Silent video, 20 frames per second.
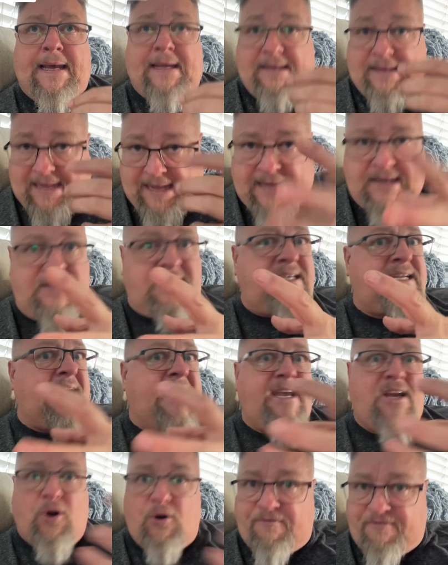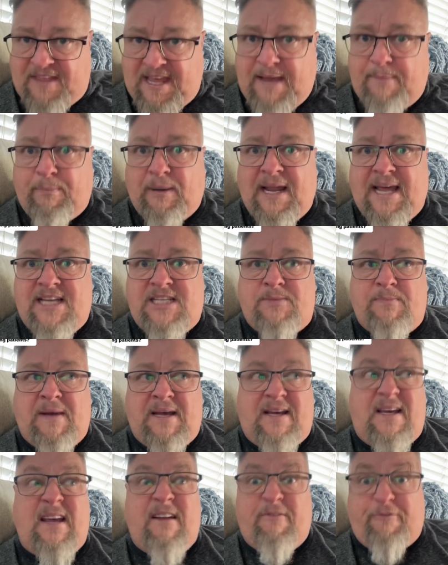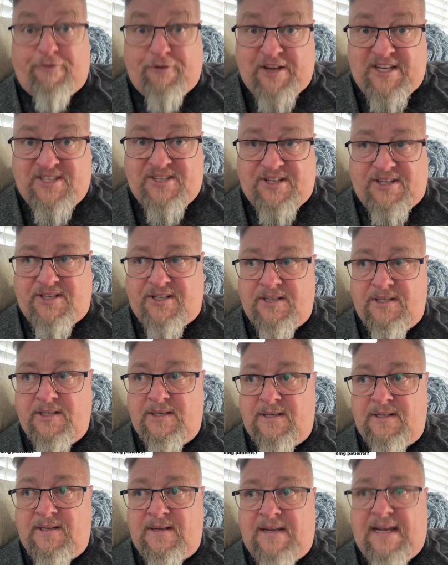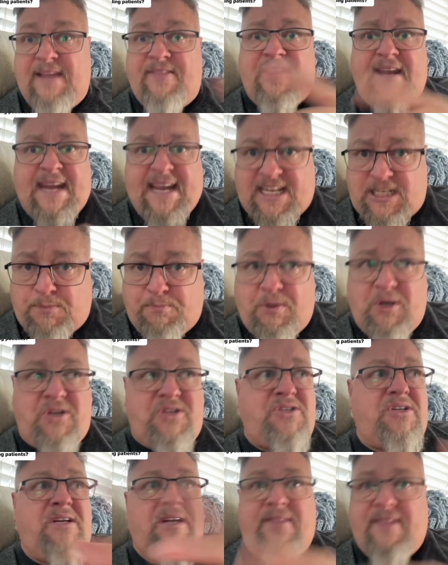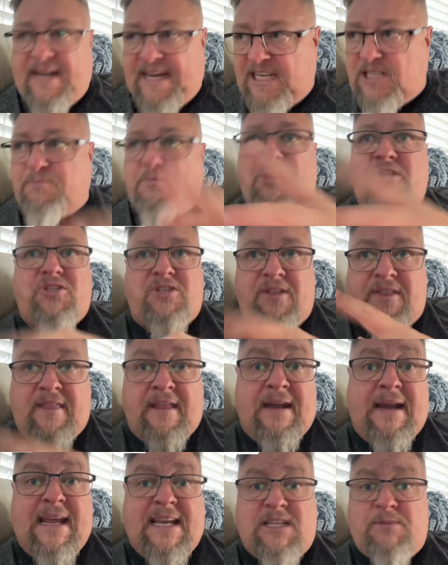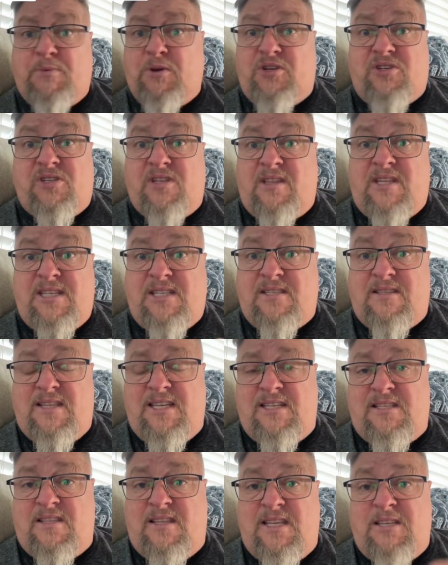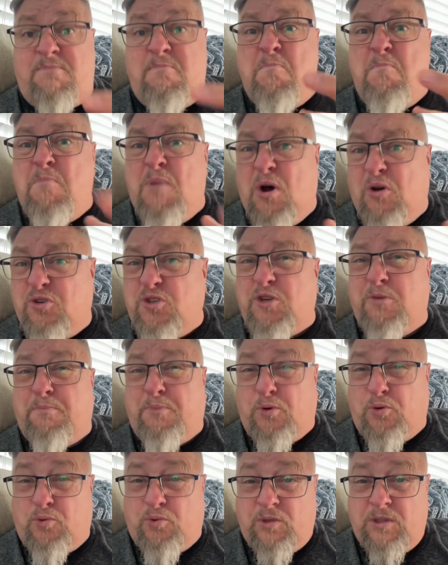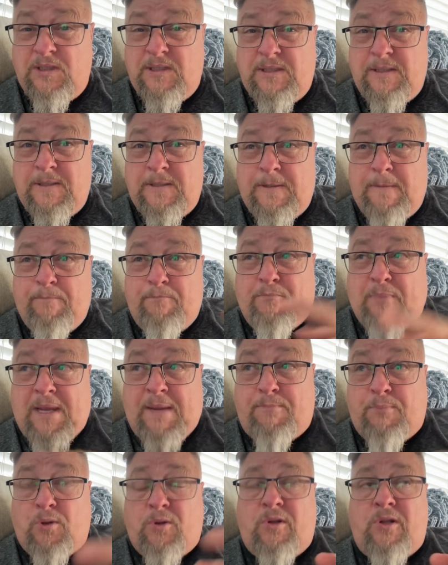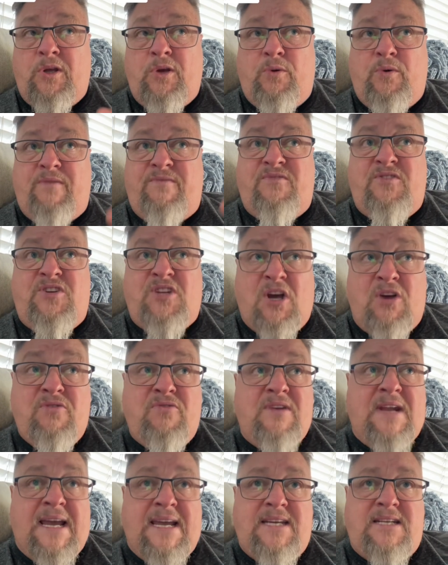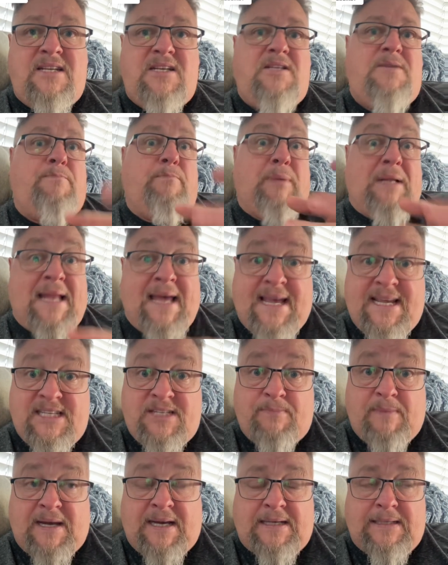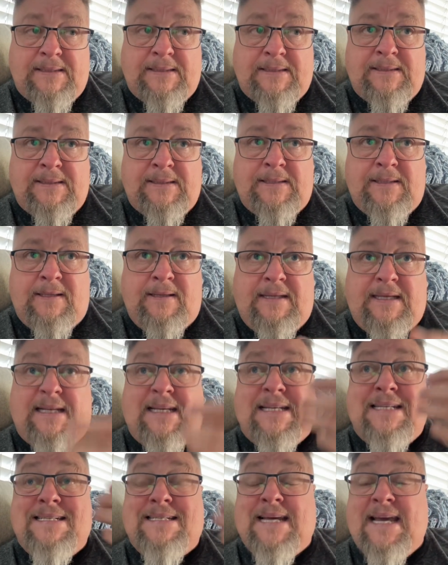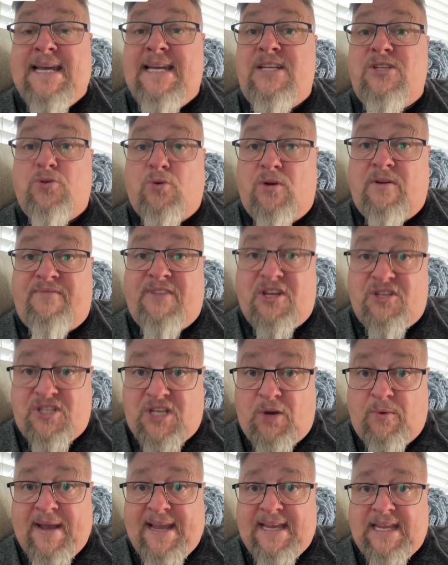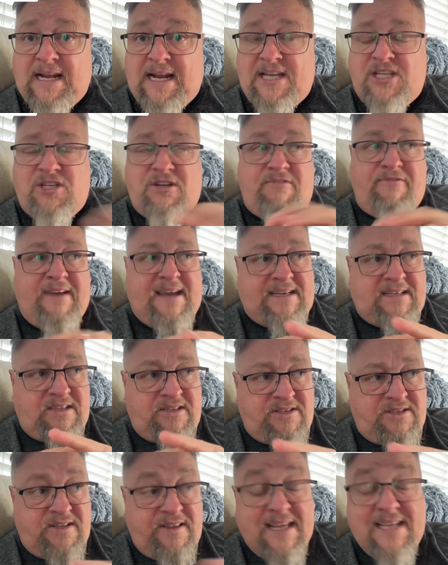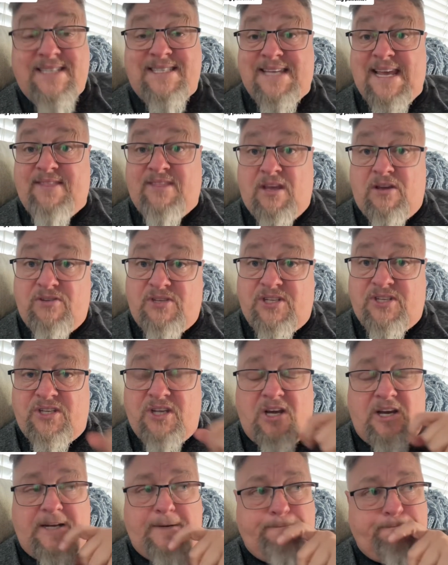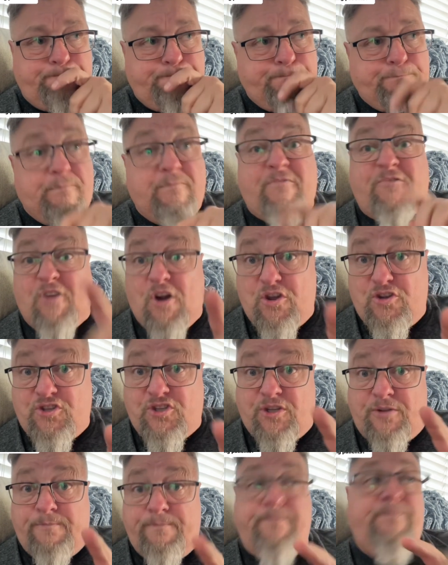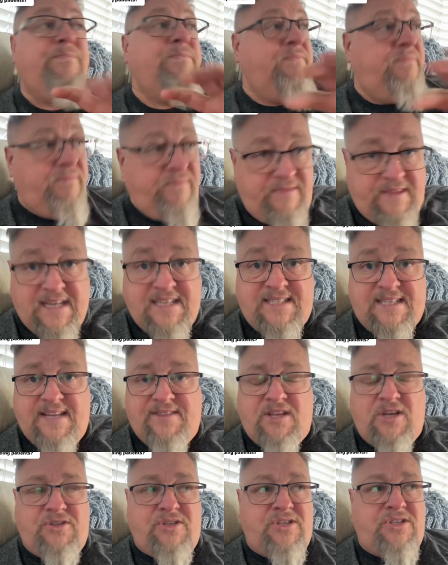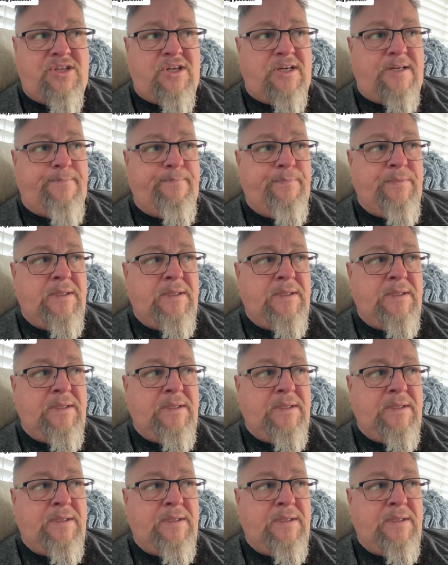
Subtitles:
and take off their plasma and freeze it. And the next person and the next person and the next person. There's multiple people who have donated plasma that contains all of those coagulation factors, and they set those aside. Frozen, they set those aside.